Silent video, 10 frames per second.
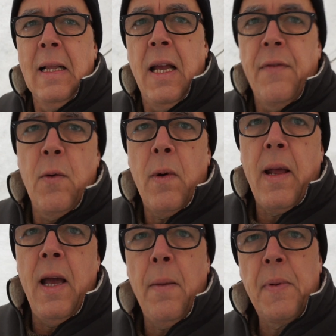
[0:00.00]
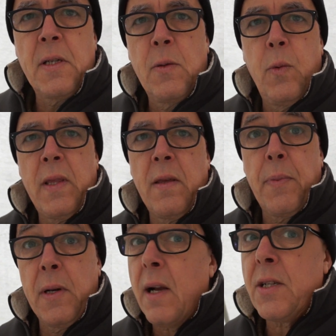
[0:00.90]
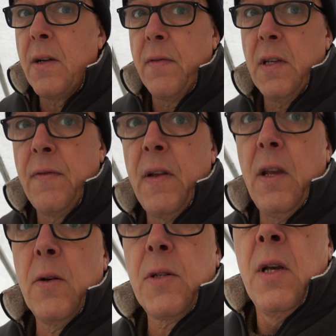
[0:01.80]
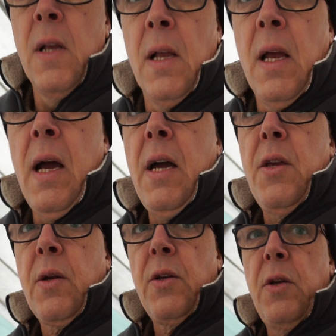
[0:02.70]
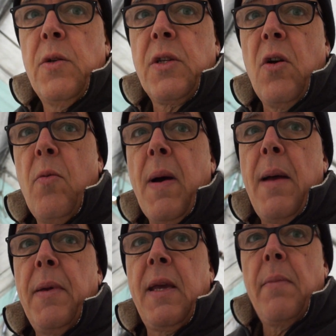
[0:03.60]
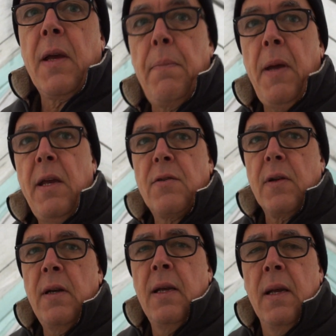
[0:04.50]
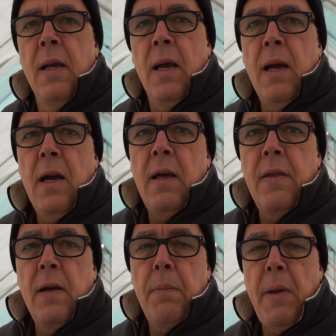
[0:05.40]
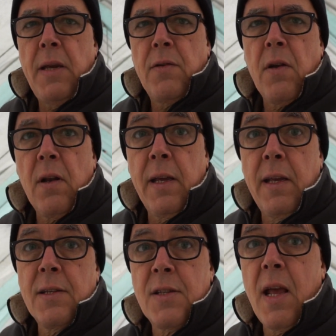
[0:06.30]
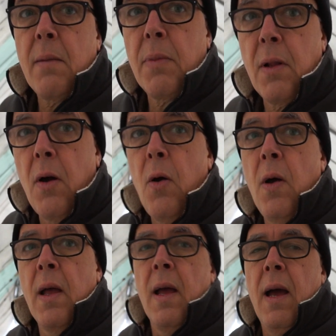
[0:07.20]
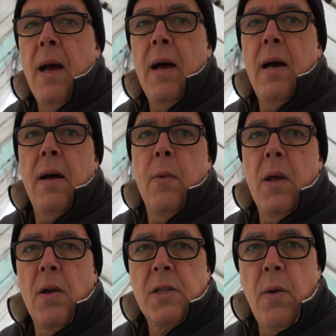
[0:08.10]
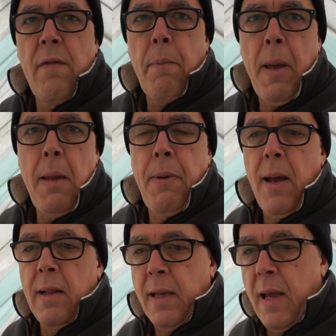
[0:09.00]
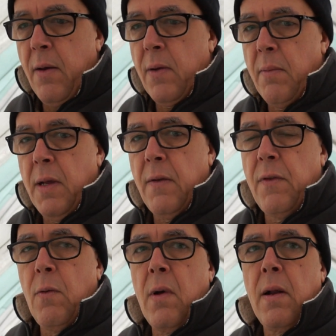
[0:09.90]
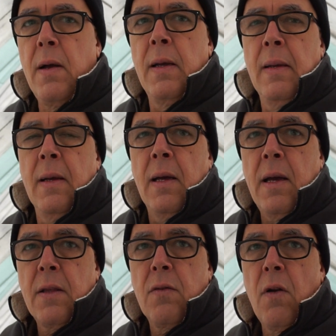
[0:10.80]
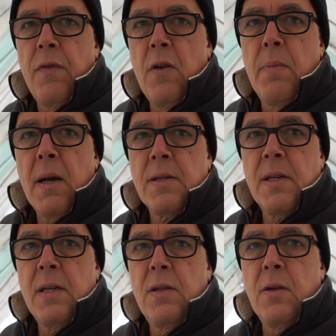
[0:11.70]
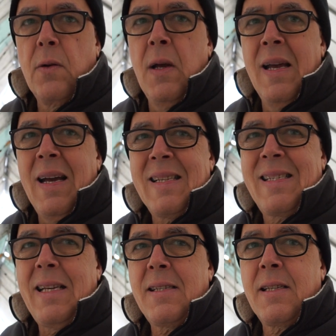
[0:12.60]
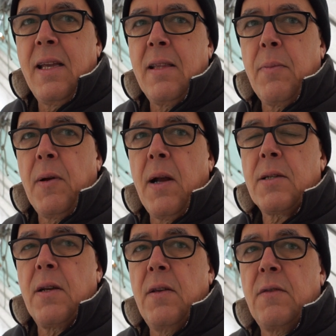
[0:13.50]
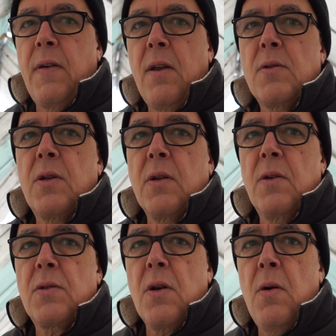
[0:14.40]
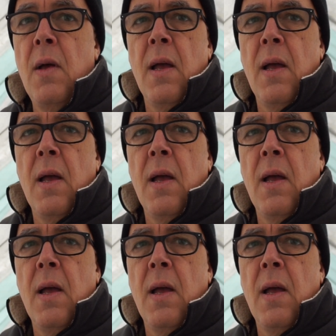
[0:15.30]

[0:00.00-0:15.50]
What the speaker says: If you want to help us with the production of these videos, you can do so by becoming a patron. The Patreon link is down below. We also have a PayPal account. I mean, if you want to throw a few bucks in to assist in the production of these videos, you can do so.